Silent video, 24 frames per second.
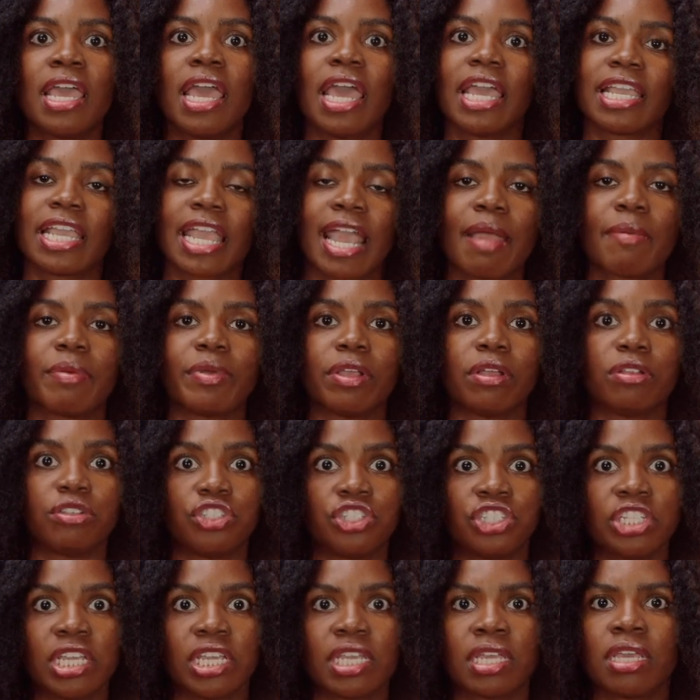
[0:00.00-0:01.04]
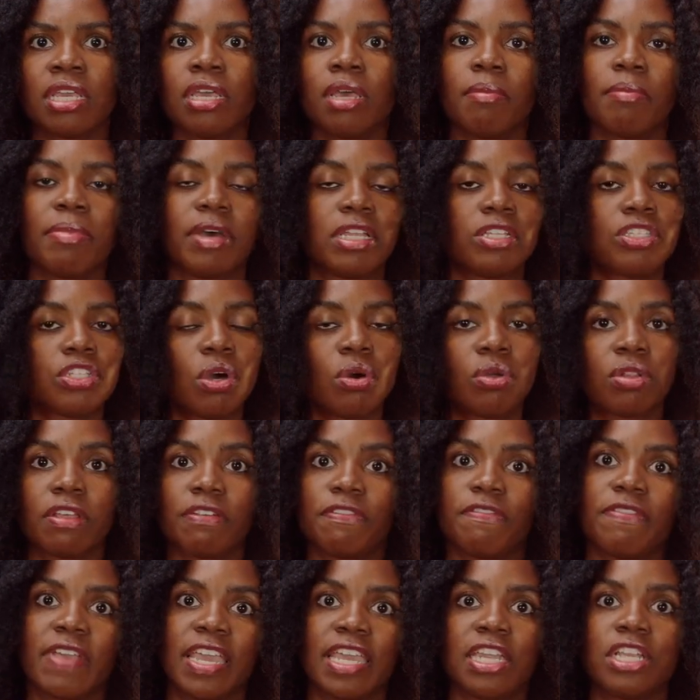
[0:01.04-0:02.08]
and Gabriel Geay, but Tola
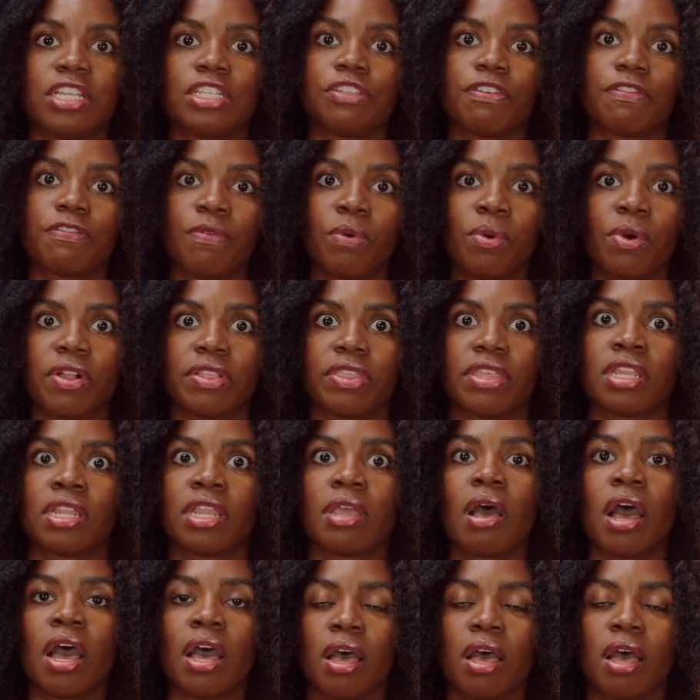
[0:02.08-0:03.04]
faded to fourth, and